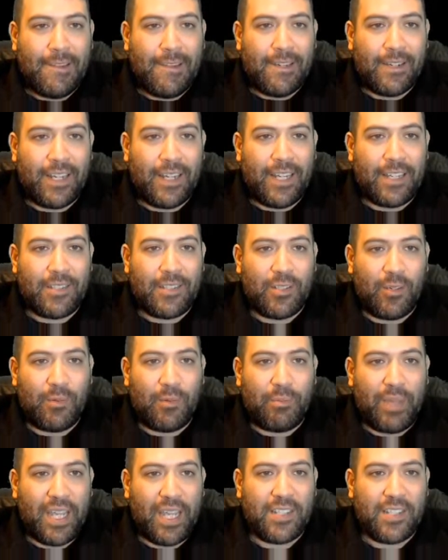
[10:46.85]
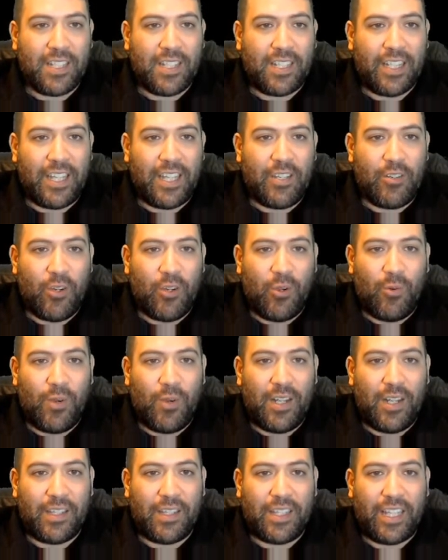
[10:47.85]
Okay, so basically you don't
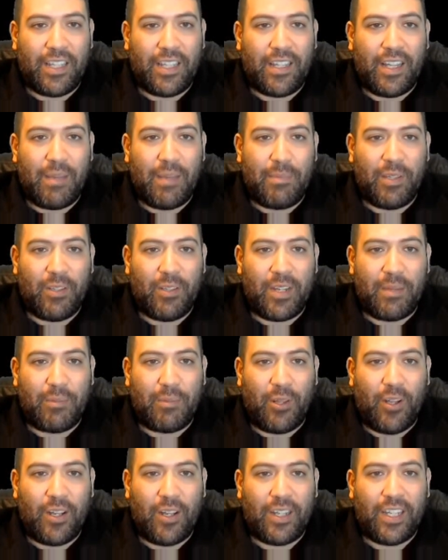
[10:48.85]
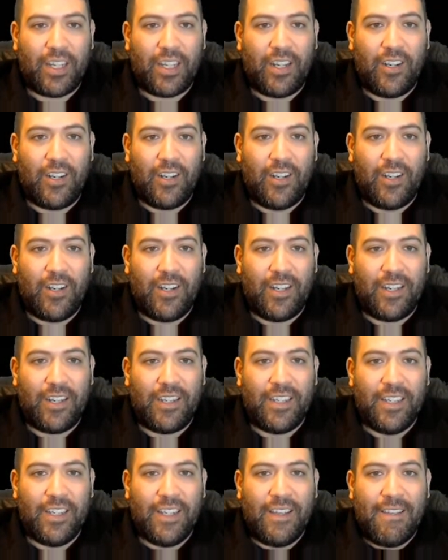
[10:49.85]
want the ability block on
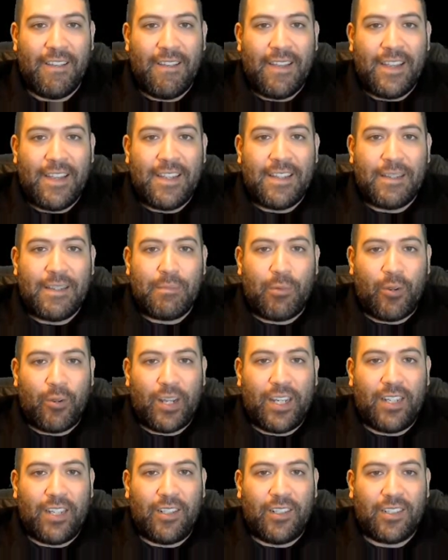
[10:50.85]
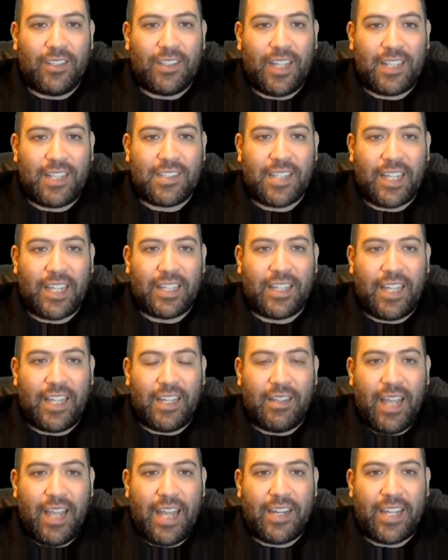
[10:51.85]
Maria Hill. That's like the
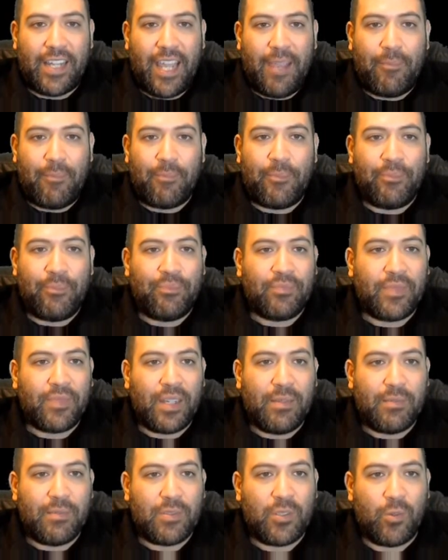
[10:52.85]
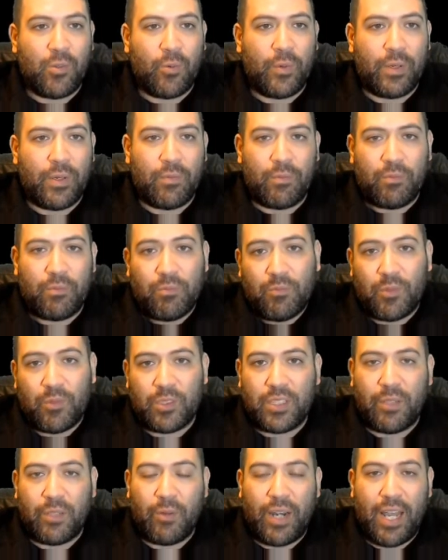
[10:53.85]
end game. So we'll
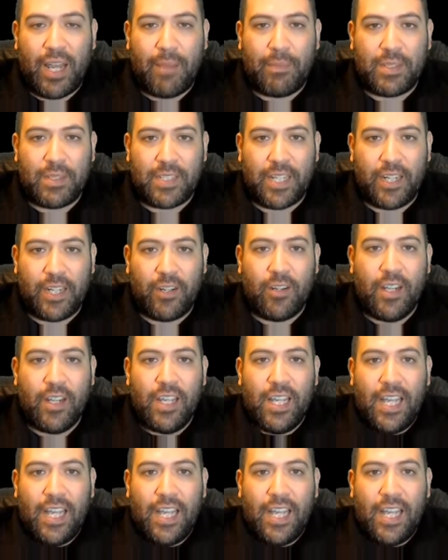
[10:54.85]
see what happens here.